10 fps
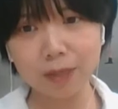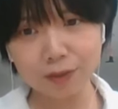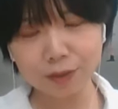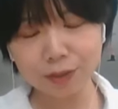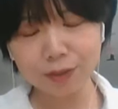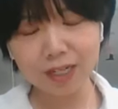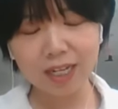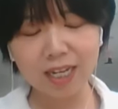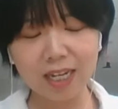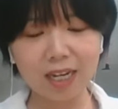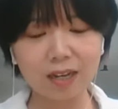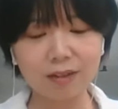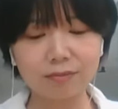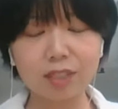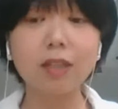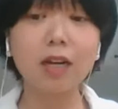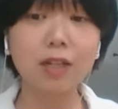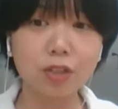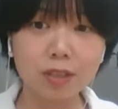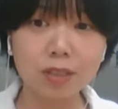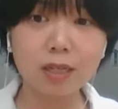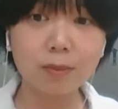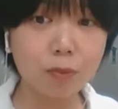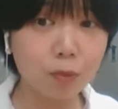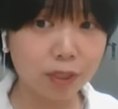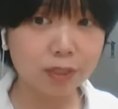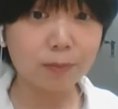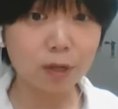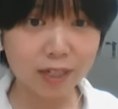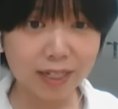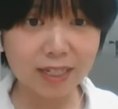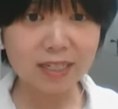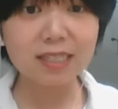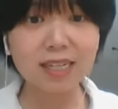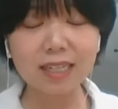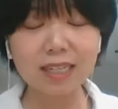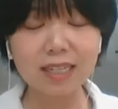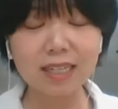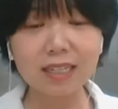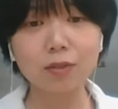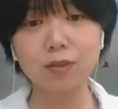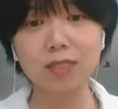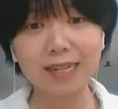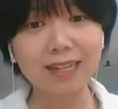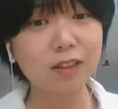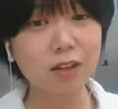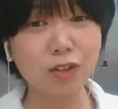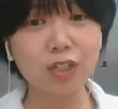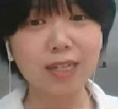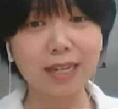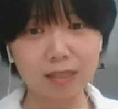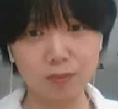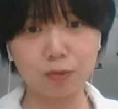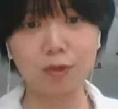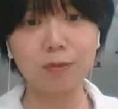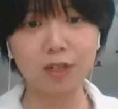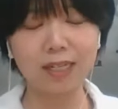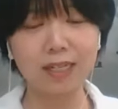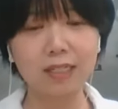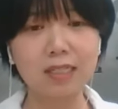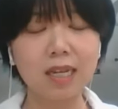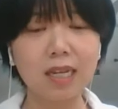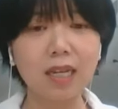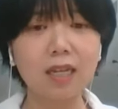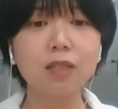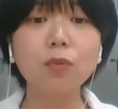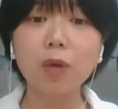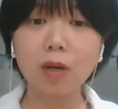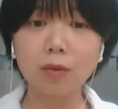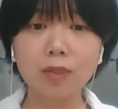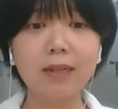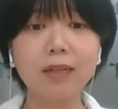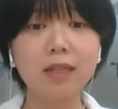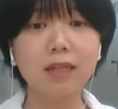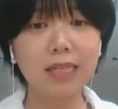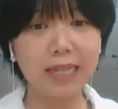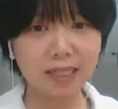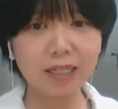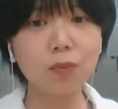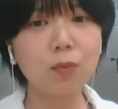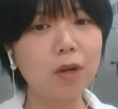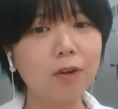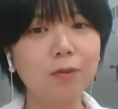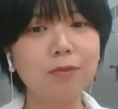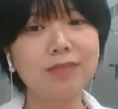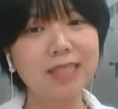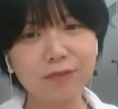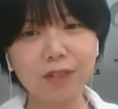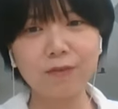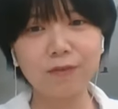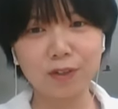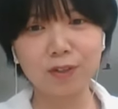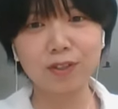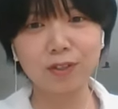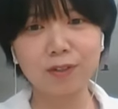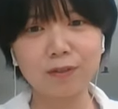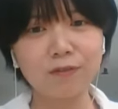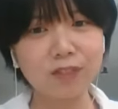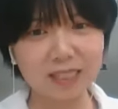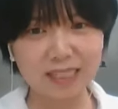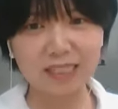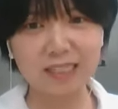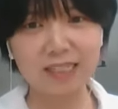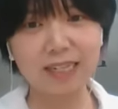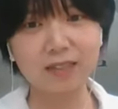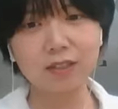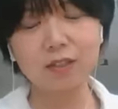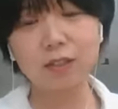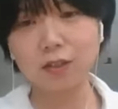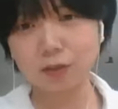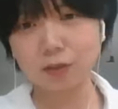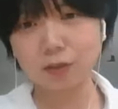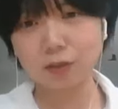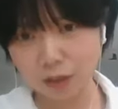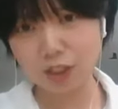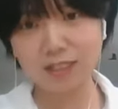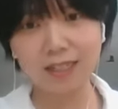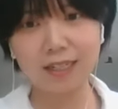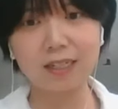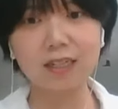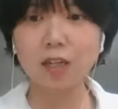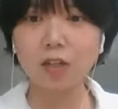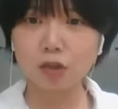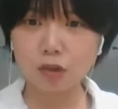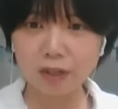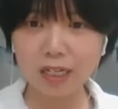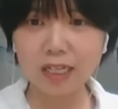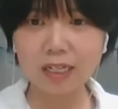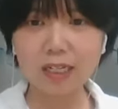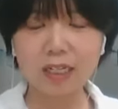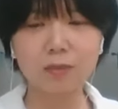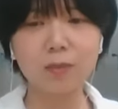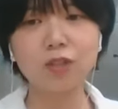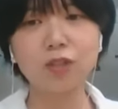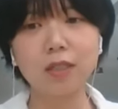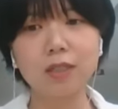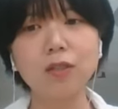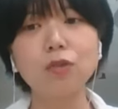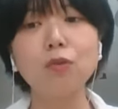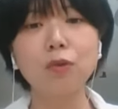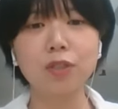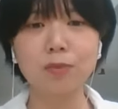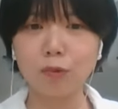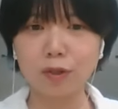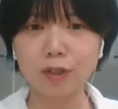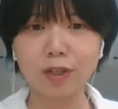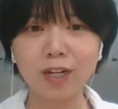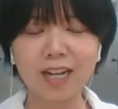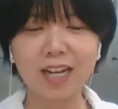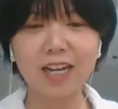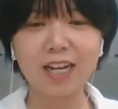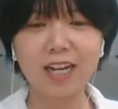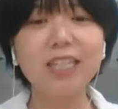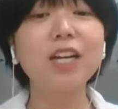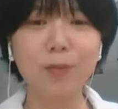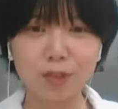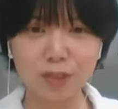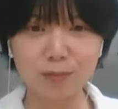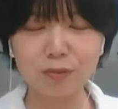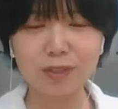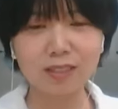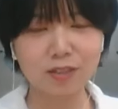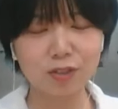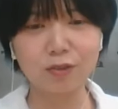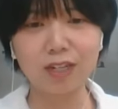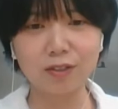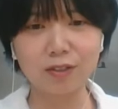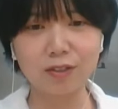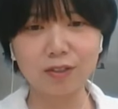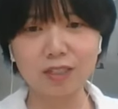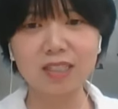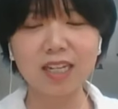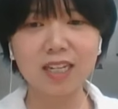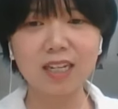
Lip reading: partner, the largest import market, and also second largest export market. The rail link will definitely further facilitate the logistic trading, especially the cross-border e-commerce between these two countries.